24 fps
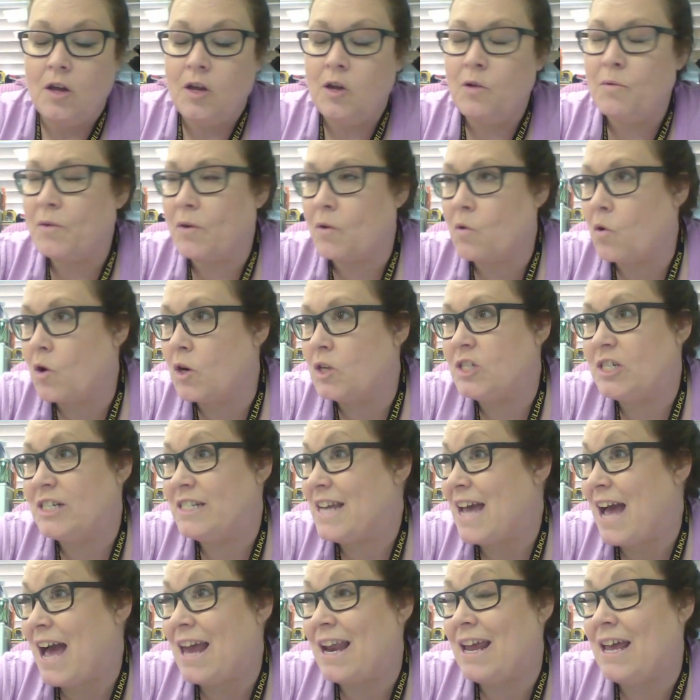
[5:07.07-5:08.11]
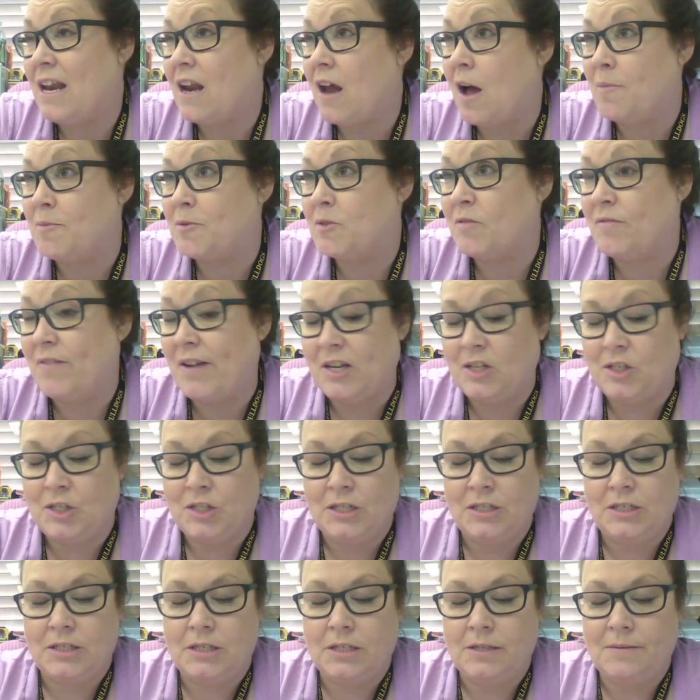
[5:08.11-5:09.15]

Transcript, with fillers: you record your data and observations.